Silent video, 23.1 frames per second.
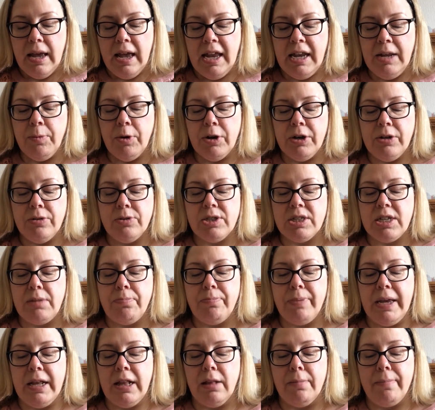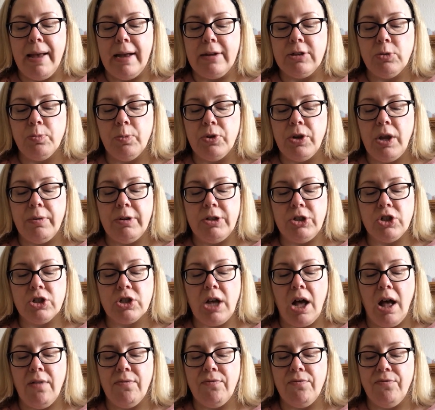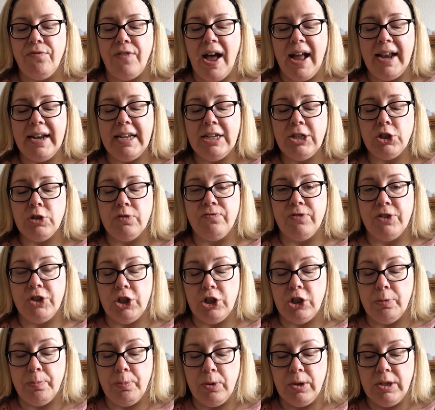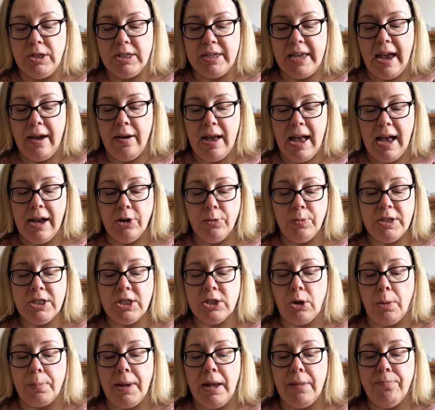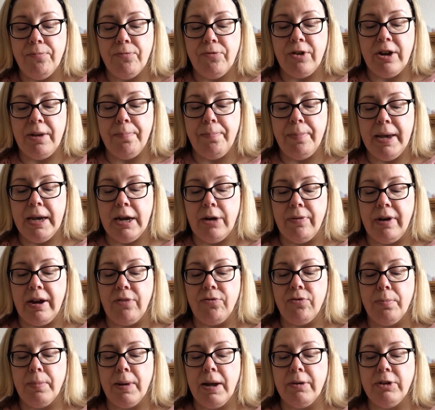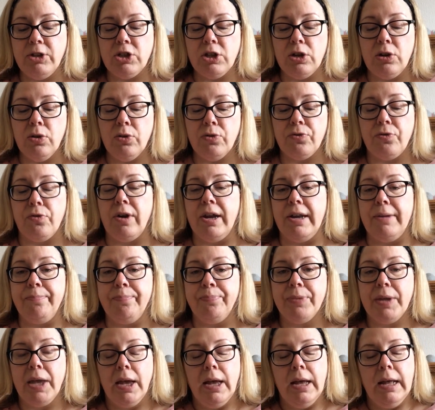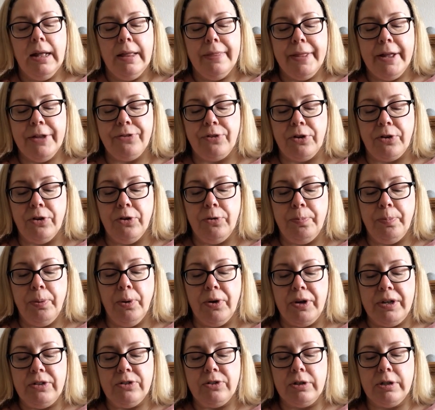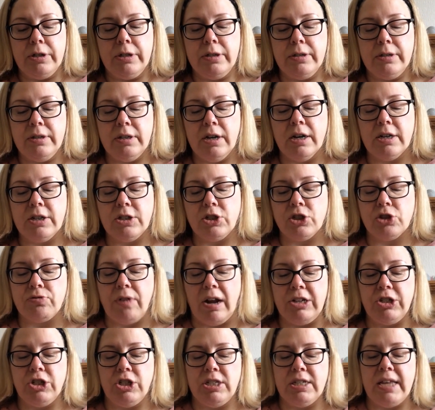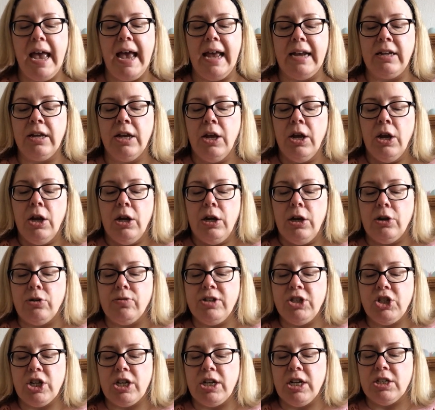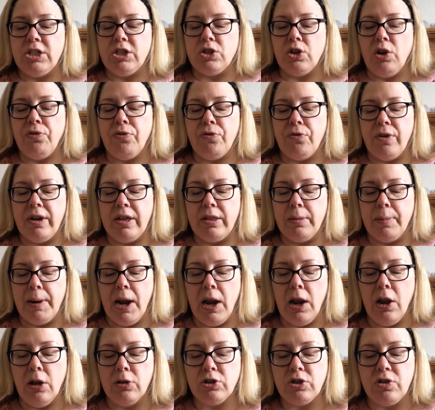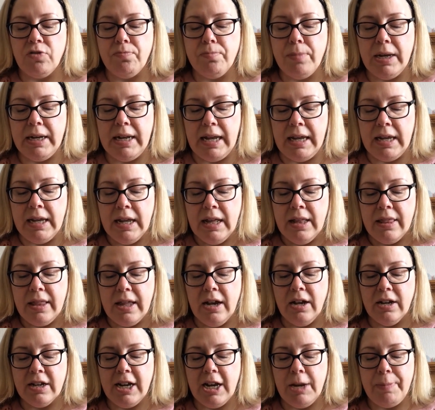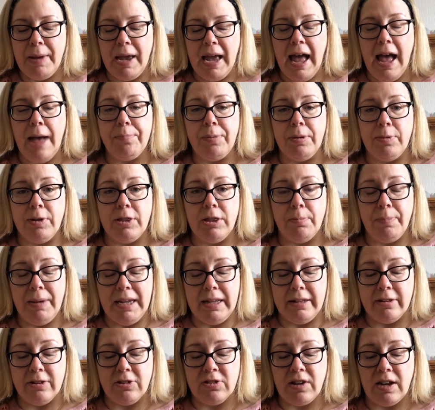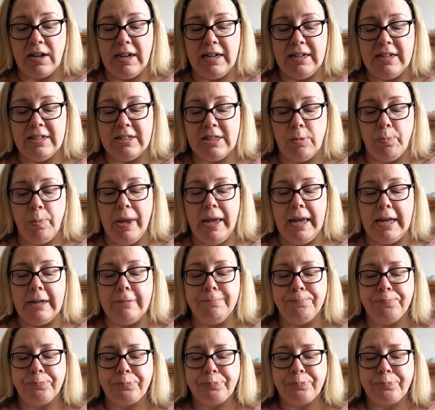Anyone who's seen Beetle Mountain will know it just can't vanish, Virginia pointed out. How do we stop Humphrey and Pickering from going to look for it? That's a good point. Darkus scratched his head. Lucretia Cutter's offering them a lot of money. They aren't going to be happy when the beetles suddenly disappear.